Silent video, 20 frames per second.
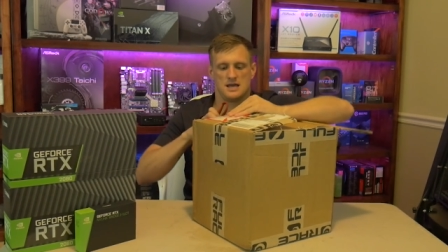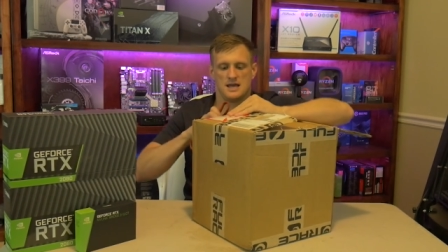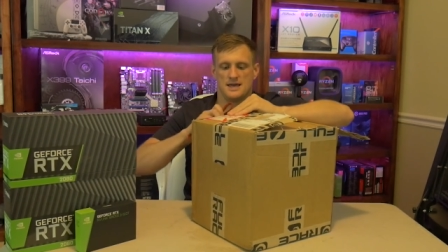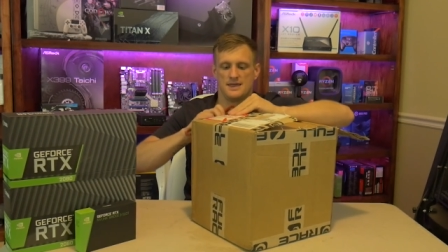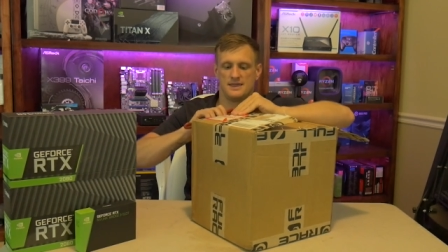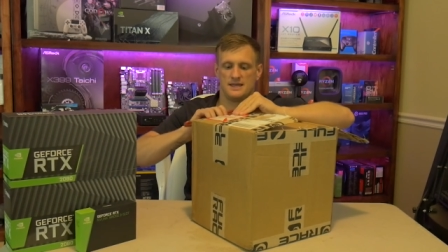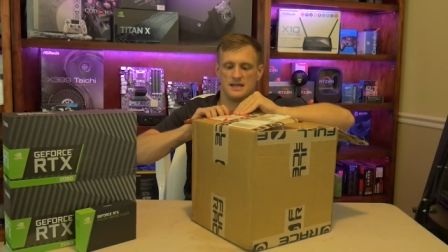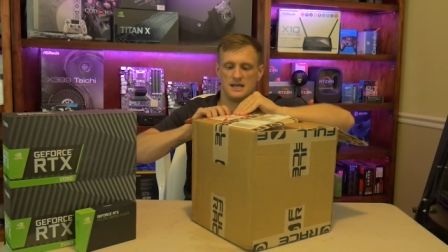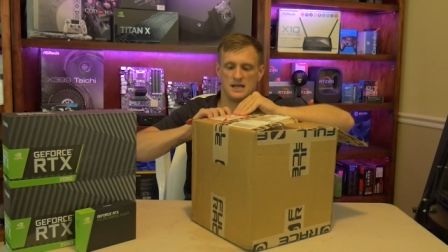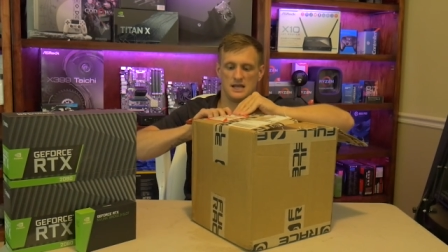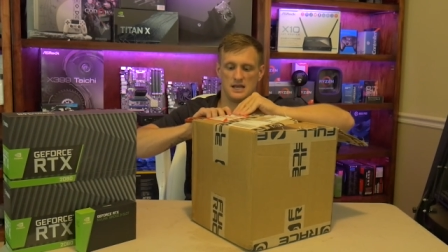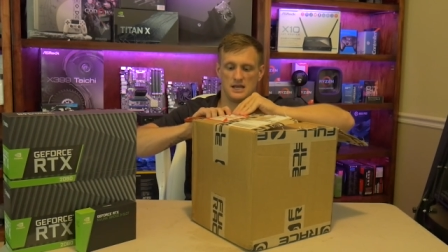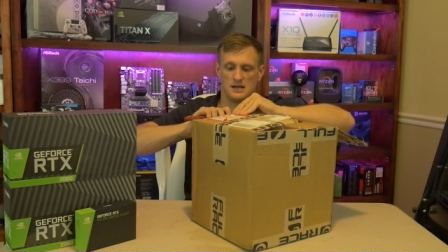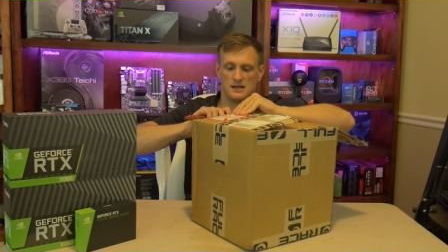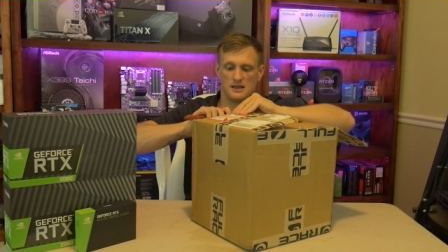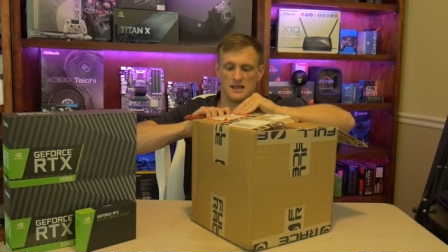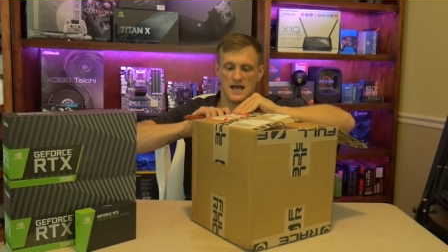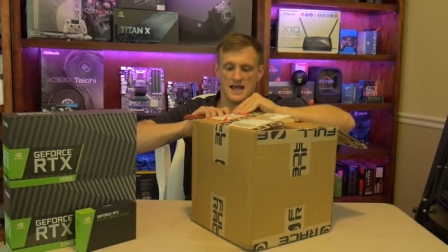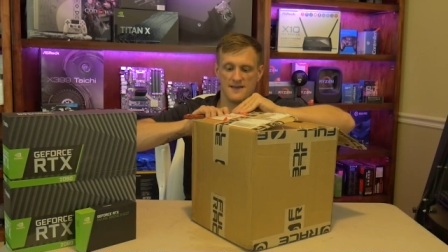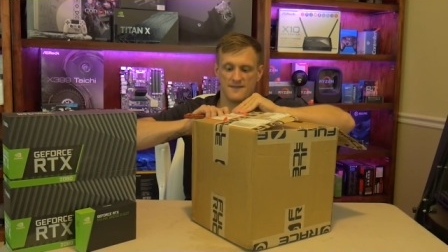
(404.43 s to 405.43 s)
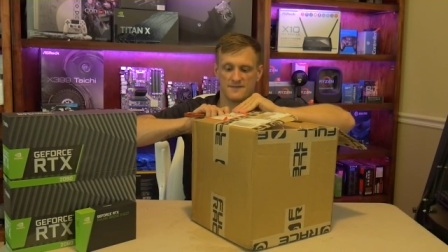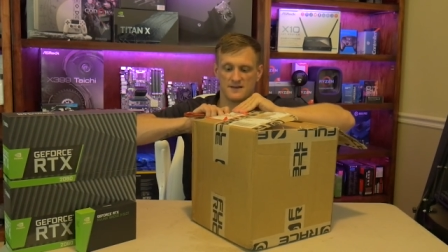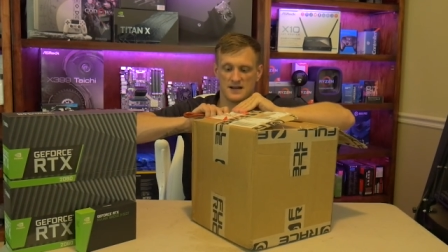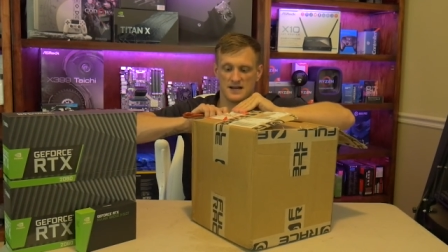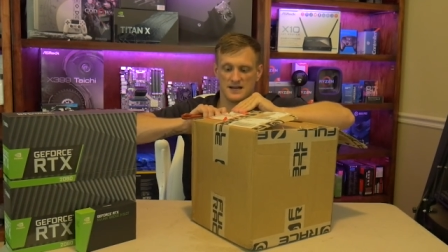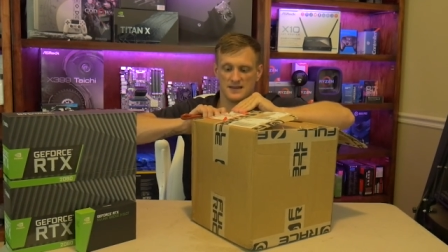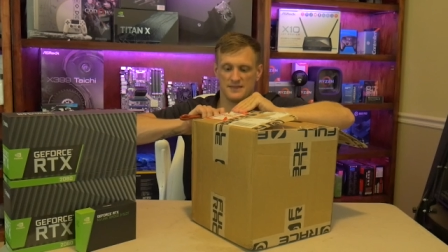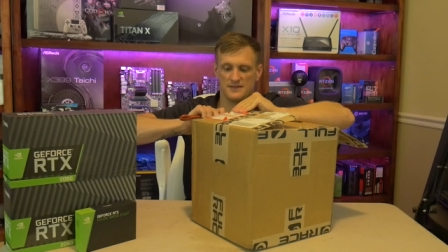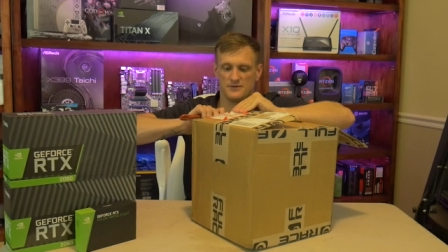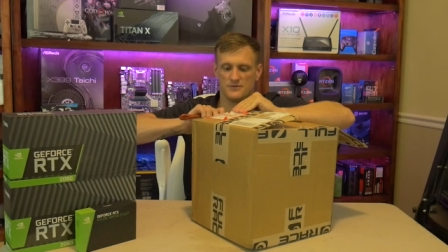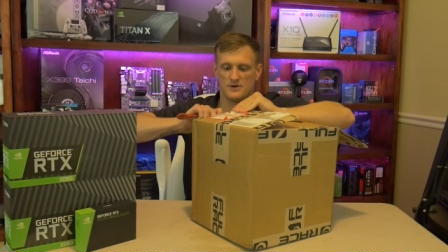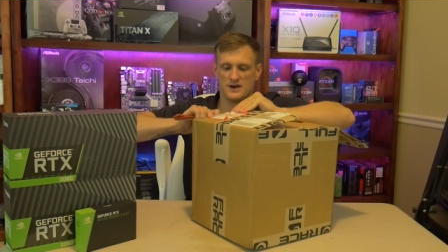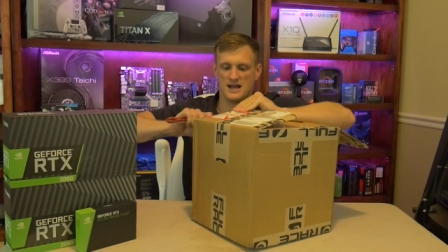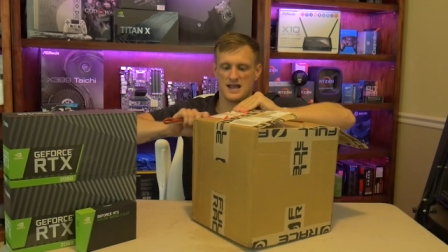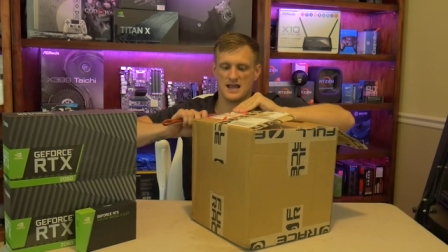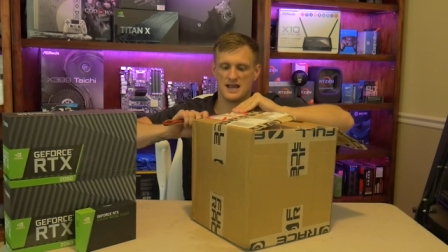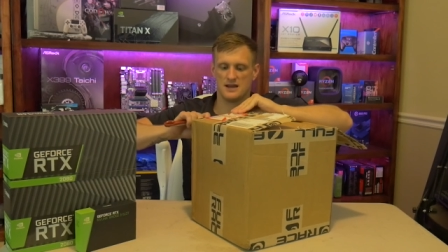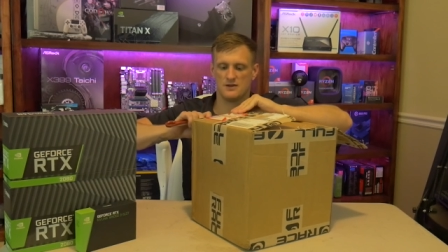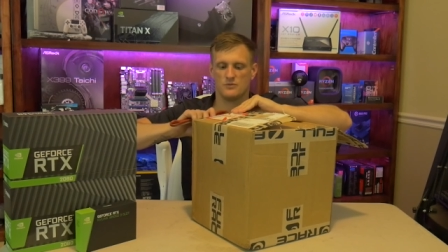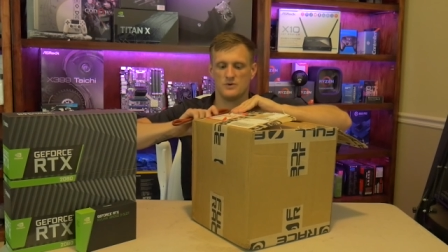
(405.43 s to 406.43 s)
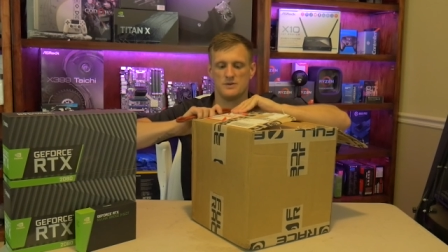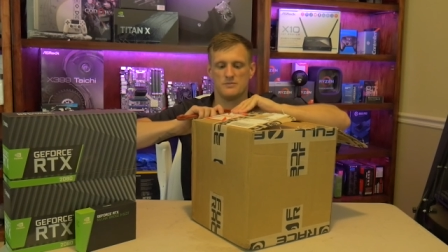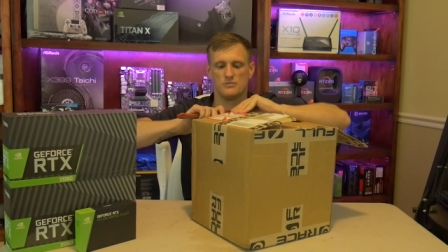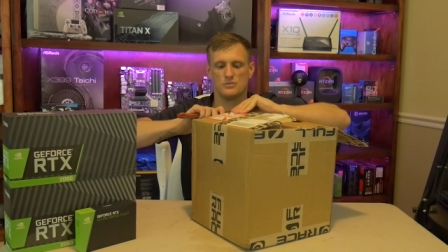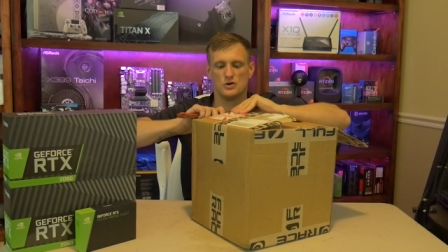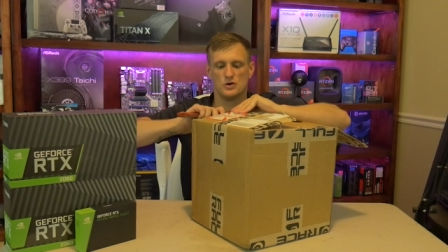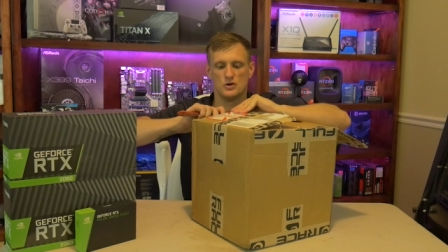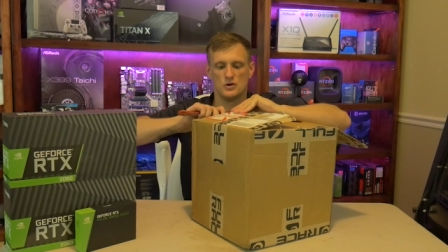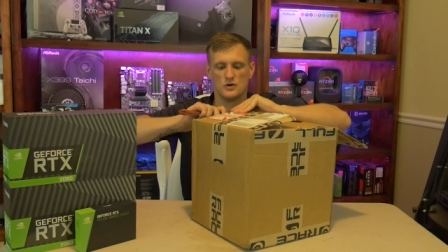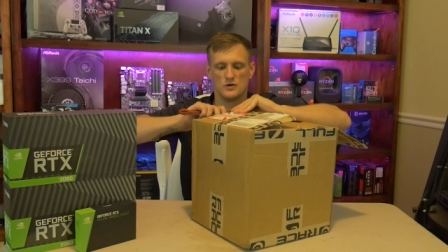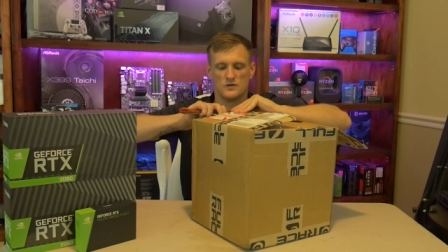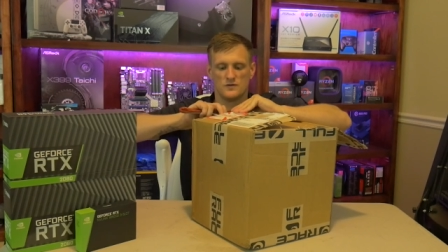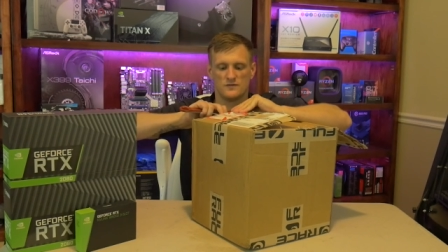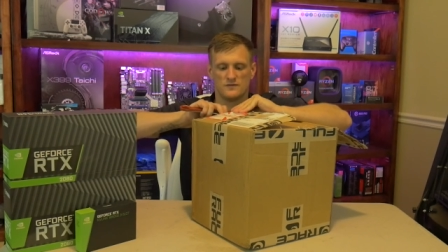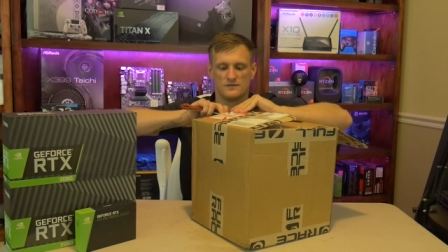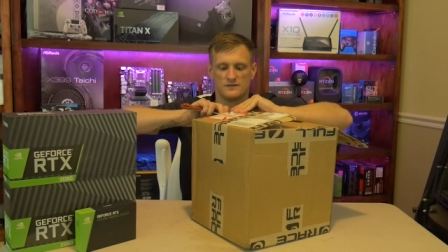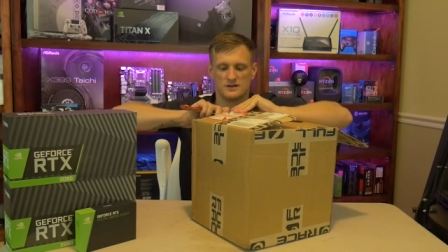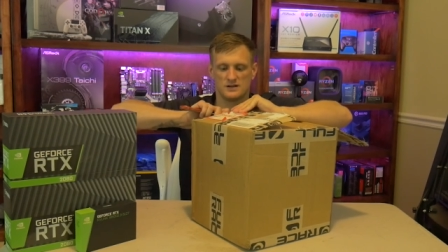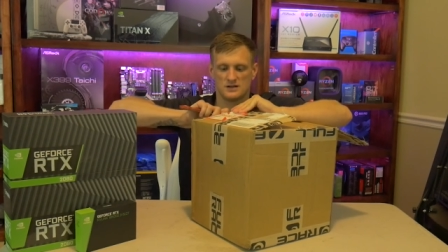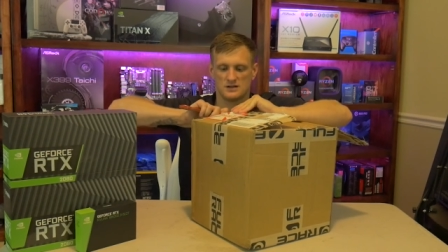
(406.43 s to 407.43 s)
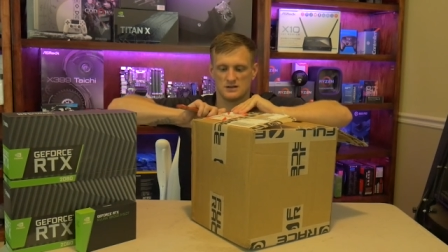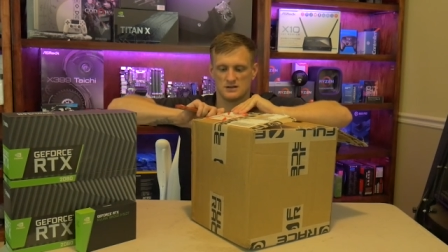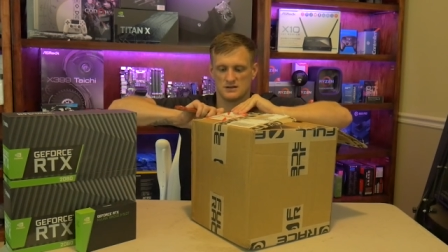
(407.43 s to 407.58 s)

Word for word: And then life got in the way. We moved.